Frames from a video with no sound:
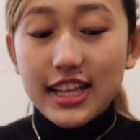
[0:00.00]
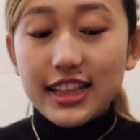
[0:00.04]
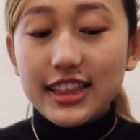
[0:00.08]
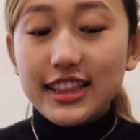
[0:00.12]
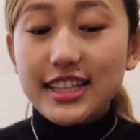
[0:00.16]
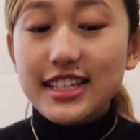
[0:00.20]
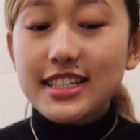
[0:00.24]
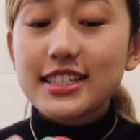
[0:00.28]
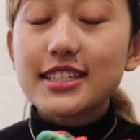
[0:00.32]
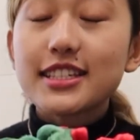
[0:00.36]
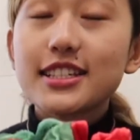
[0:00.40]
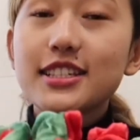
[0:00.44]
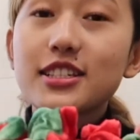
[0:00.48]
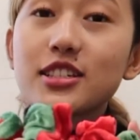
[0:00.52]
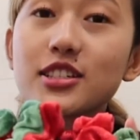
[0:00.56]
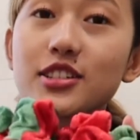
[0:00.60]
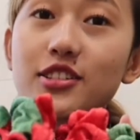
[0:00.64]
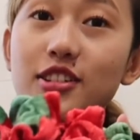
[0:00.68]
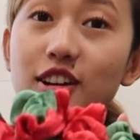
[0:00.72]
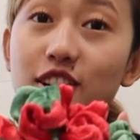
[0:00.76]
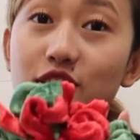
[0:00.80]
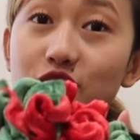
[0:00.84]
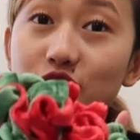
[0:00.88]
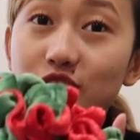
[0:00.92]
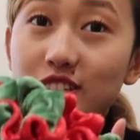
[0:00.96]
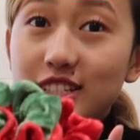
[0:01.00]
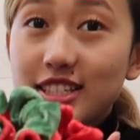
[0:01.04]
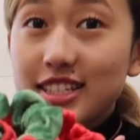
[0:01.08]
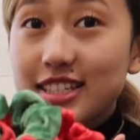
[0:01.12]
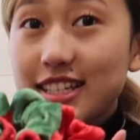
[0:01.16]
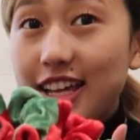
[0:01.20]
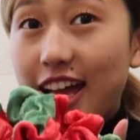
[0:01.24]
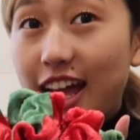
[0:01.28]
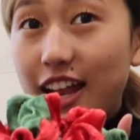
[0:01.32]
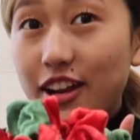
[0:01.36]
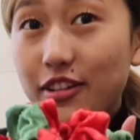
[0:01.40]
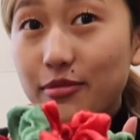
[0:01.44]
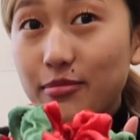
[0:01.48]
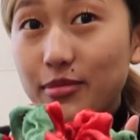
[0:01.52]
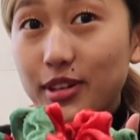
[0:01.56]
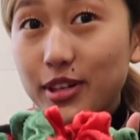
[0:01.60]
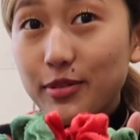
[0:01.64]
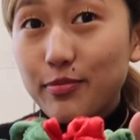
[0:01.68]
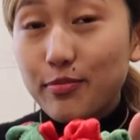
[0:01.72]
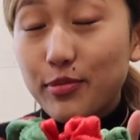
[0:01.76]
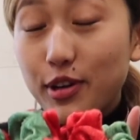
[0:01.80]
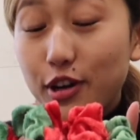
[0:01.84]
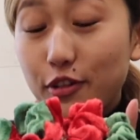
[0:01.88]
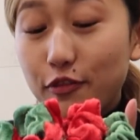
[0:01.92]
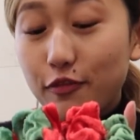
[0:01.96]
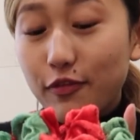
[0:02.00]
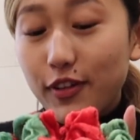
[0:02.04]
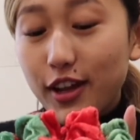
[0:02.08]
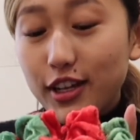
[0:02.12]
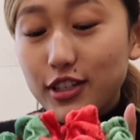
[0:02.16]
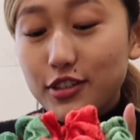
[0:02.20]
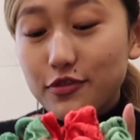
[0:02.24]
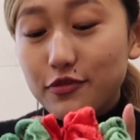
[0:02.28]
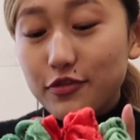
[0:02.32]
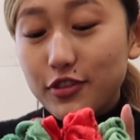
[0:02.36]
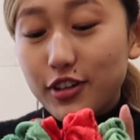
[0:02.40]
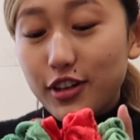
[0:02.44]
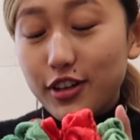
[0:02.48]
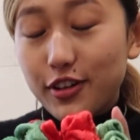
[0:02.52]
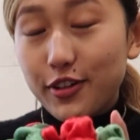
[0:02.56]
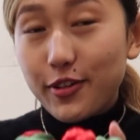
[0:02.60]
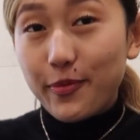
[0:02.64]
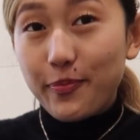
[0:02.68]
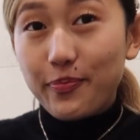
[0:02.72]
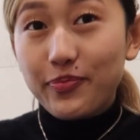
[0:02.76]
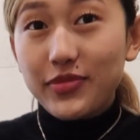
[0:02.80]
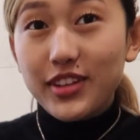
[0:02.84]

These scrunchies can be perfect for